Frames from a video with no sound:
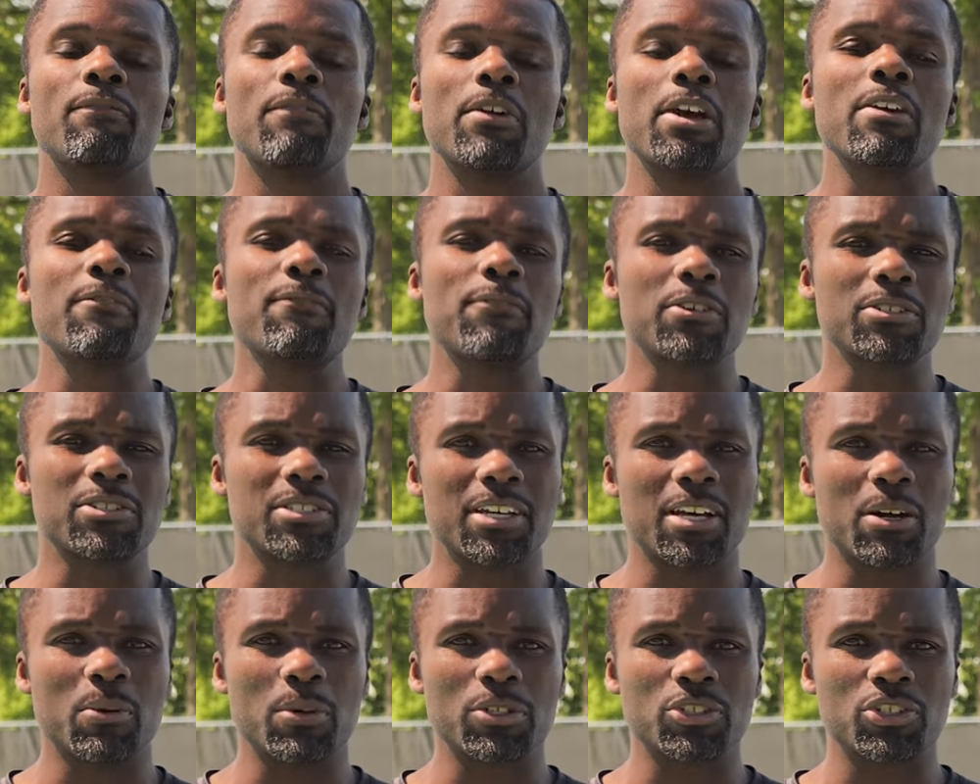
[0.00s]
very first
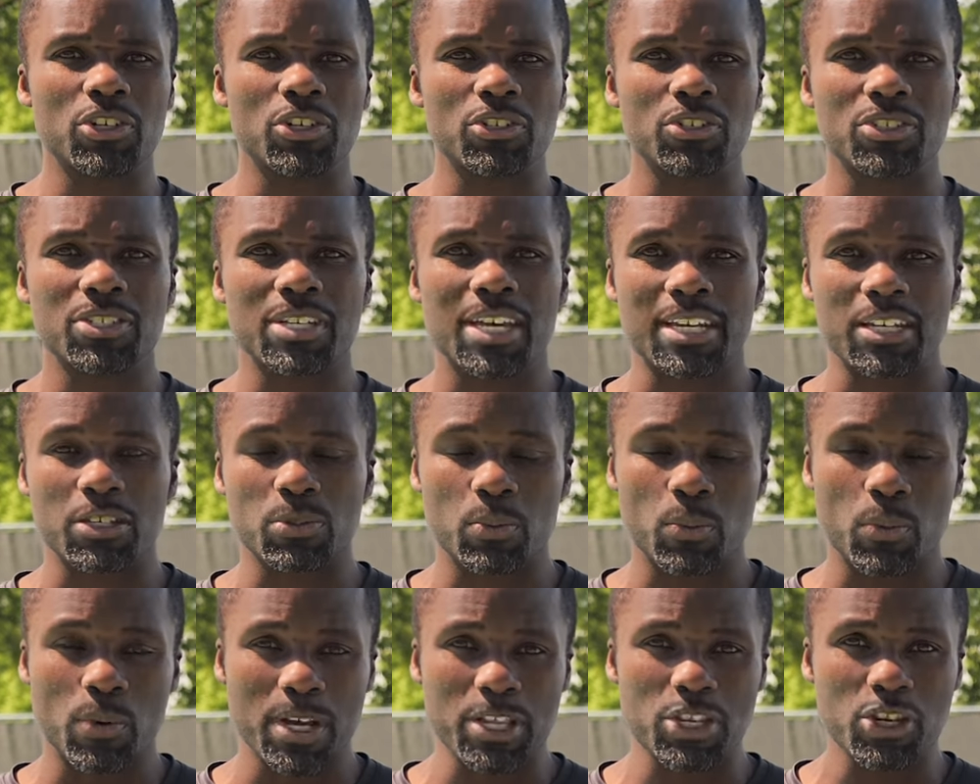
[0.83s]
thing I want you to understand is
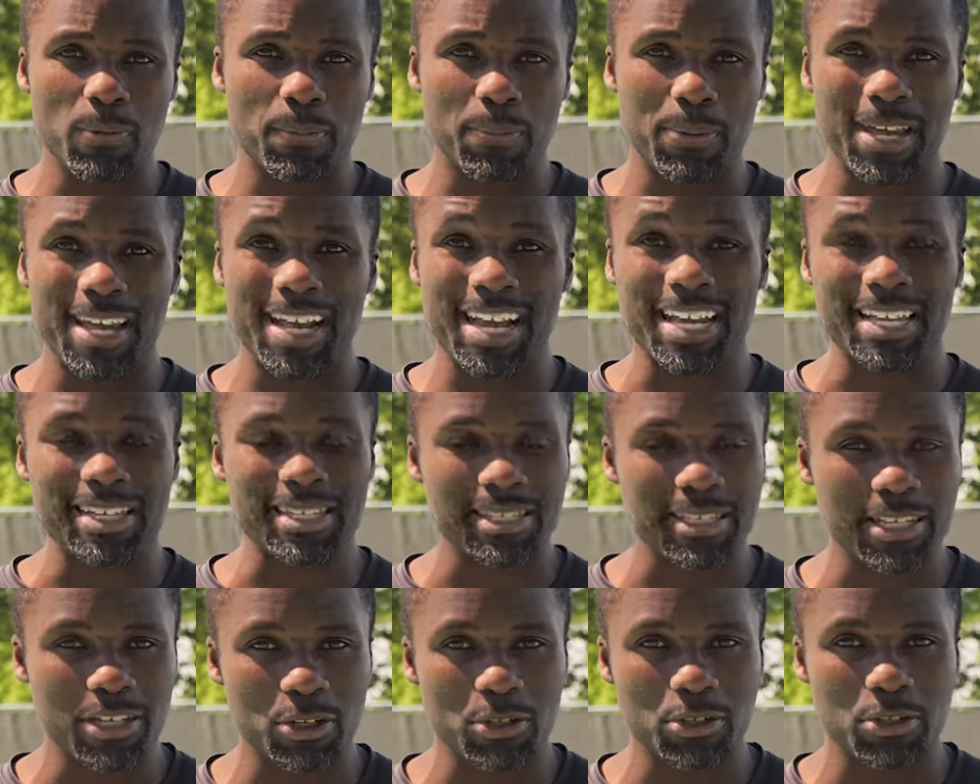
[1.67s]
when you're playing a
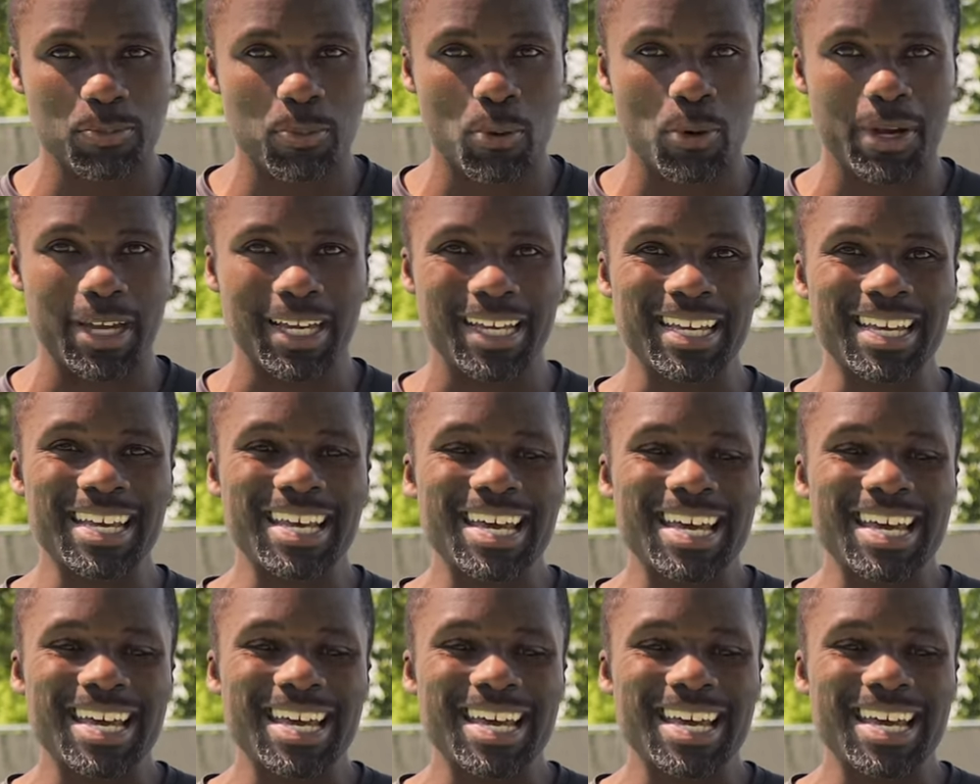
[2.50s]
singles point,